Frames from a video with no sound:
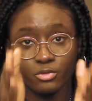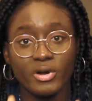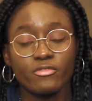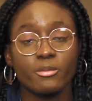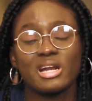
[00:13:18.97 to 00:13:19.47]

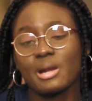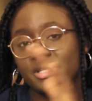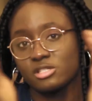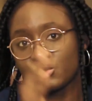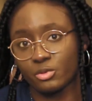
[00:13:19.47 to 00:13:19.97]
profile from another
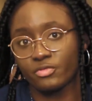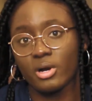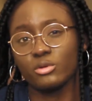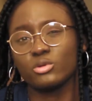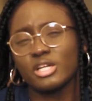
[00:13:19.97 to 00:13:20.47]
person's
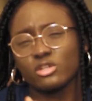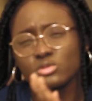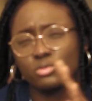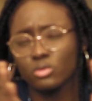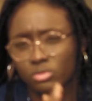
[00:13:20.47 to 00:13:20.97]
profile you can
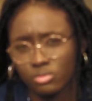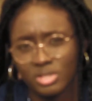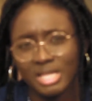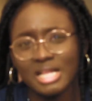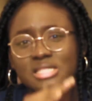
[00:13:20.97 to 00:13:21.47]
just go through that